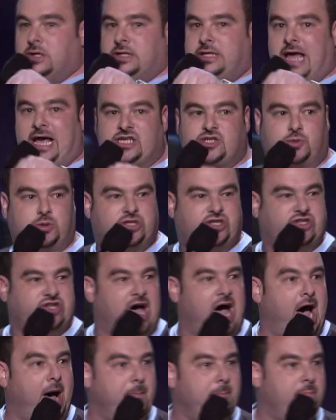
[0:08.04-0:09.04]
That's what's
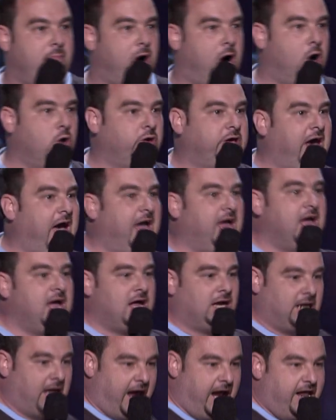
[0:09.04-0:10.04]
up. Okay.
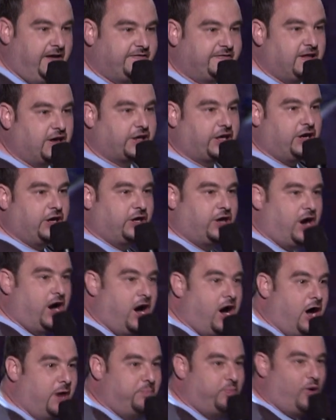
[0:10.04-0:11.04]
Ladies looking
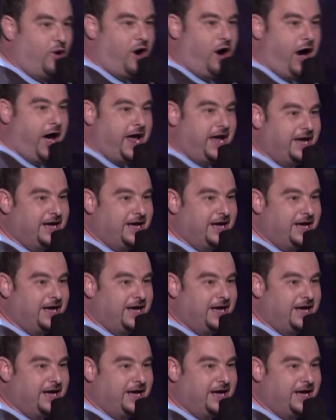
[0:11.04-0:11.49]
good, boy.